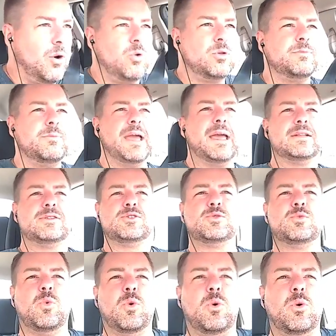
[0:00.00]
Old
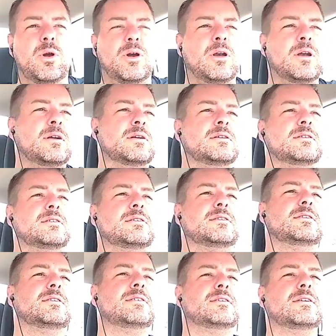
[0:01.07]
Man's War
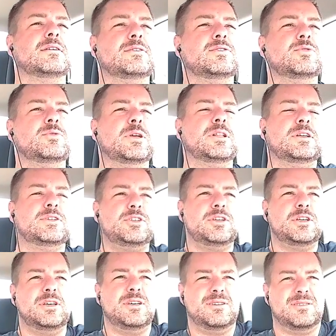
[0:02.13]

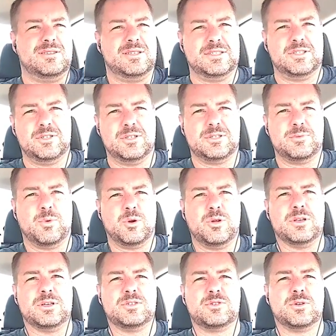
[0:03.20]
trilogy. Well, shoot, it's more
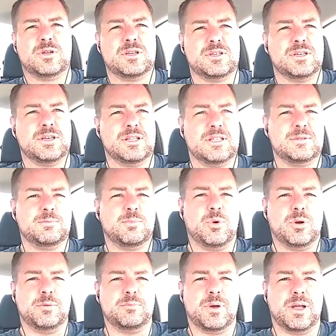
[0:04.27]
than a trilogy at this
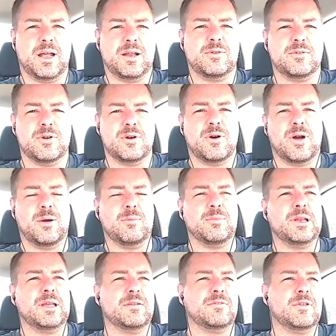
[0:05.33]
point, but I don't know how
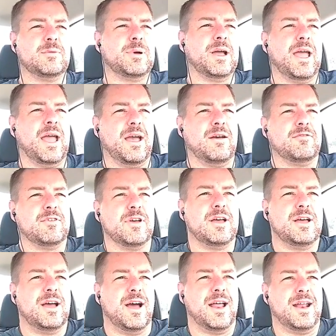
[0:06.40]
many of them I have.
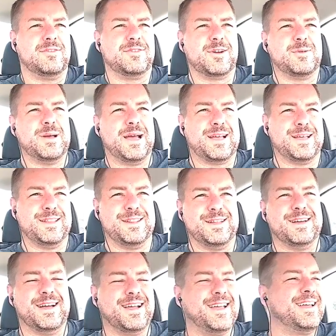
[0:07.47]
I'd have to go back and
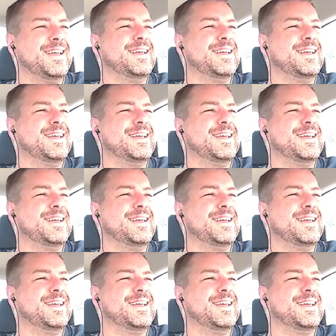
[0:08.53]
look.